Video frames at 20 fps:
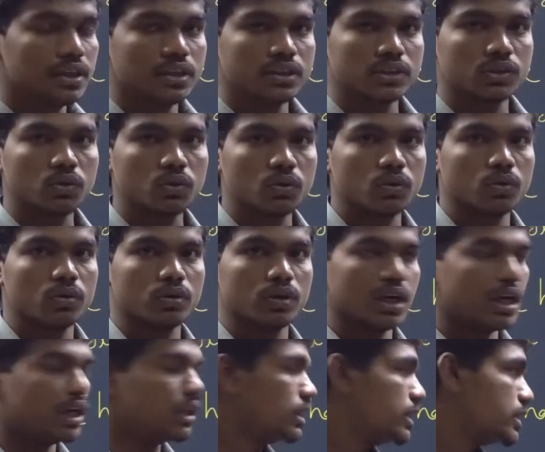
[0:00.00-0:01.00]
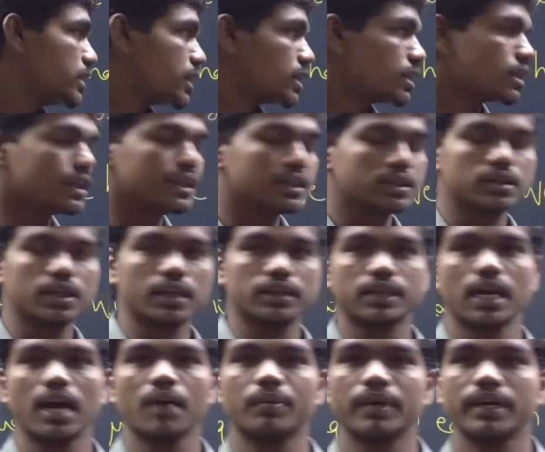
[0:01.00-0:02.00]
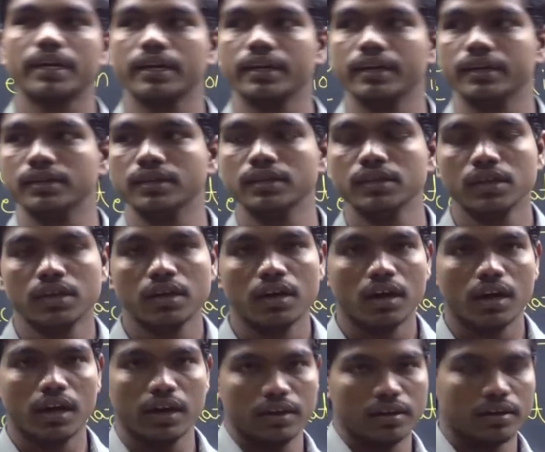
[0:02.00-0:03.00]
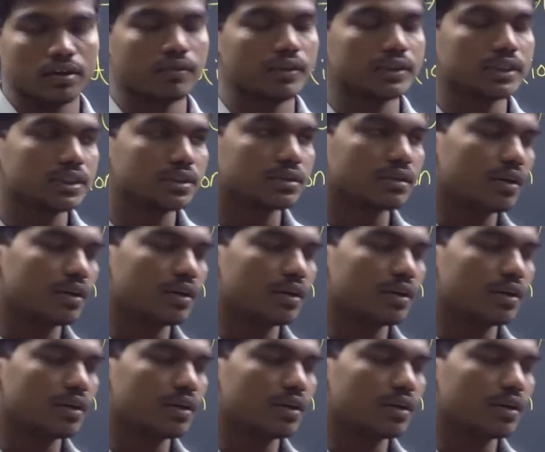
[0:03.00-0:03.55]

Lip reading: So these are the things that's happening here. And questions,